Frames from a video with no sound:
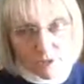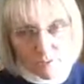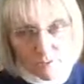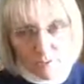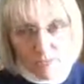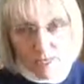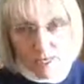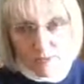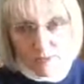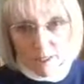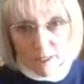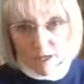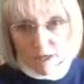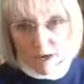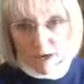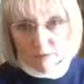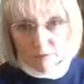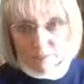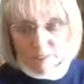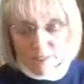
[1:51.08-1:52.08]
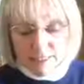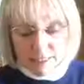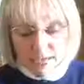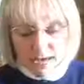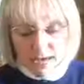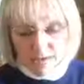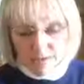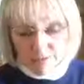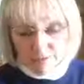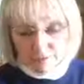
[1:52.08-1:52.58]
may be off the
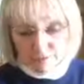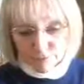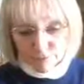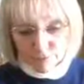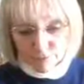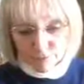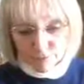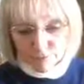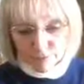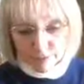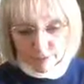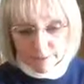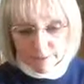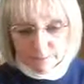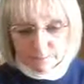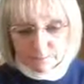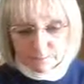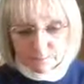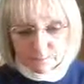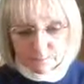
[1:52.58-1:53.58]
diet for a little bit.